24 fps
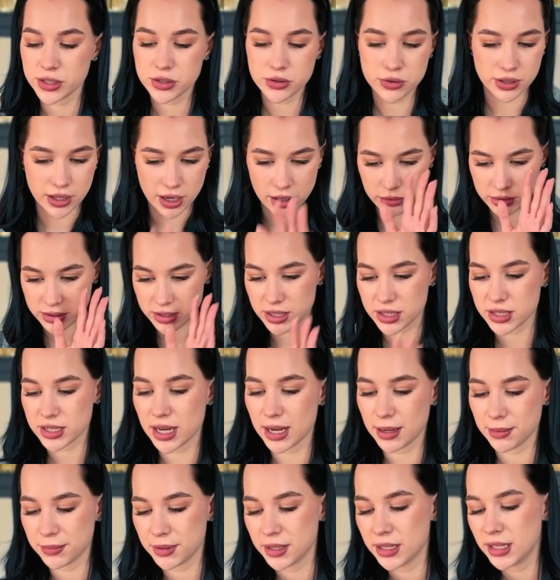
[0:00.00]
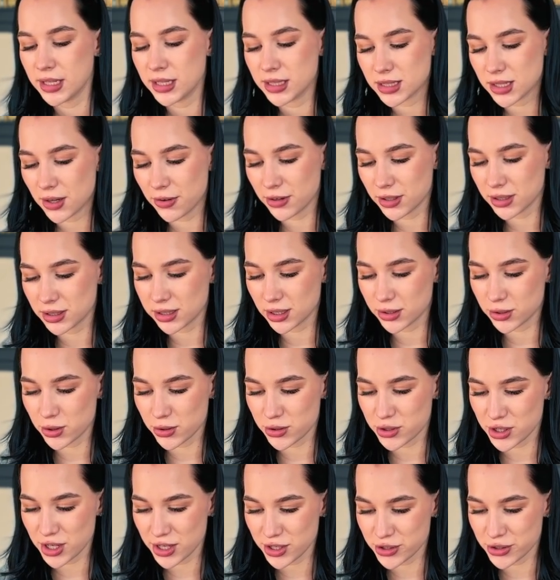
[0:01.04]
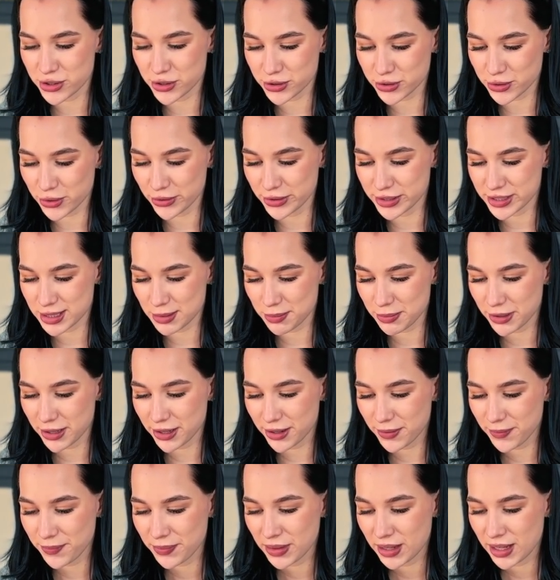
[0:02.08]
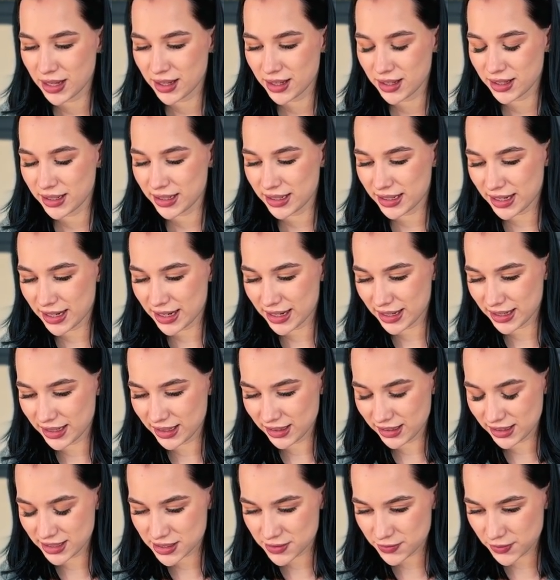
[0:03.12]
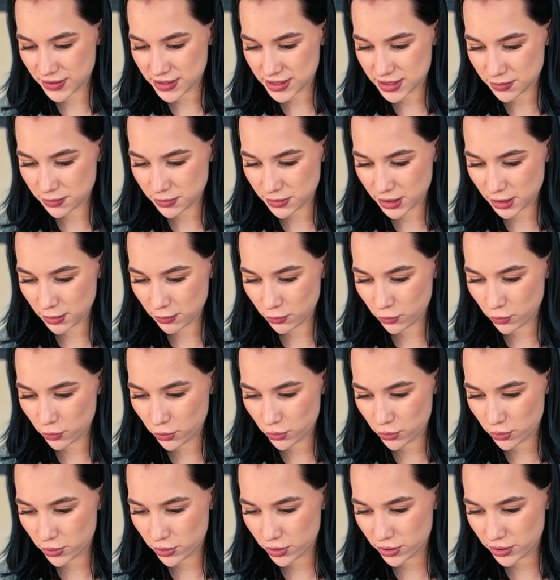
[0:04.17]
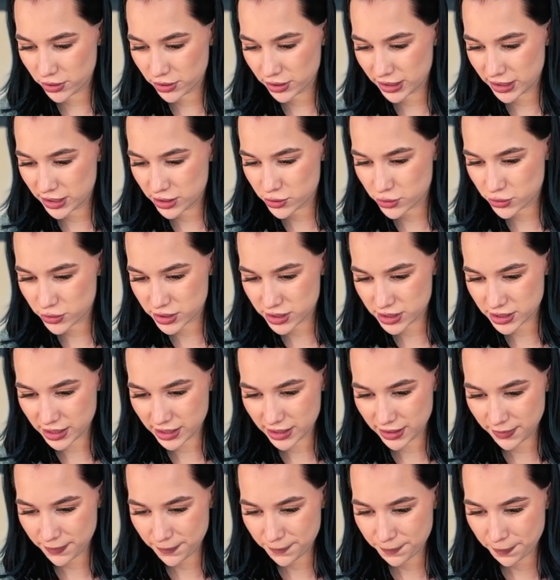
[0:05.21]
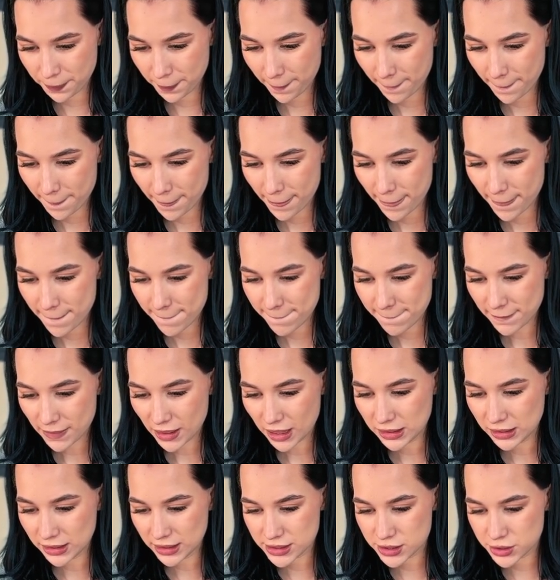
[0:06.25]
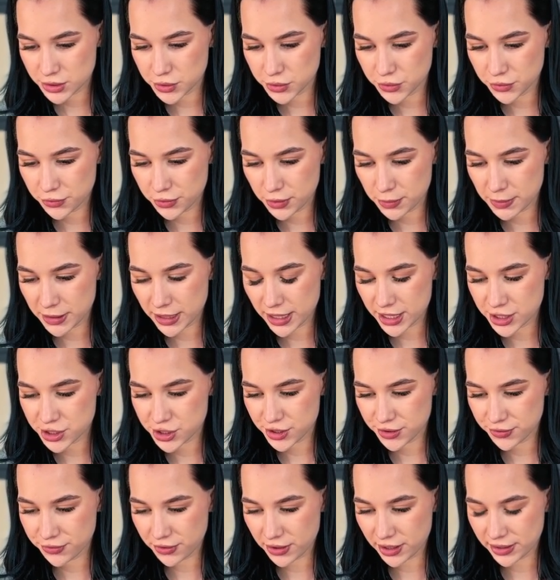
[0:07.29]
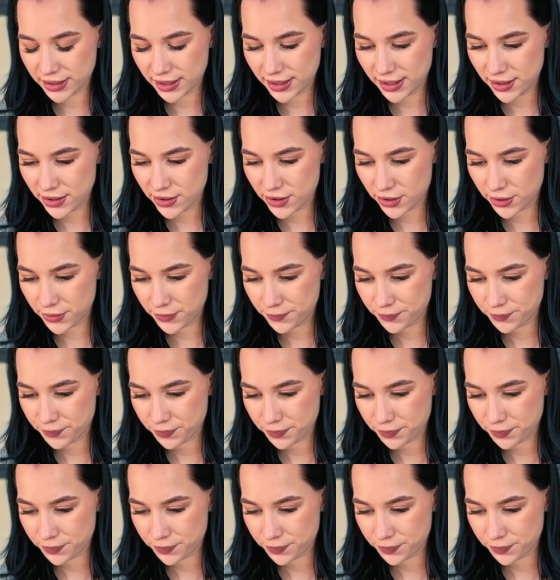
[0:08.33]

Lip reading: So now is the time definitely to change this currency pair. Okay, let's find something more interesting. Let's do Fibonacci fun here.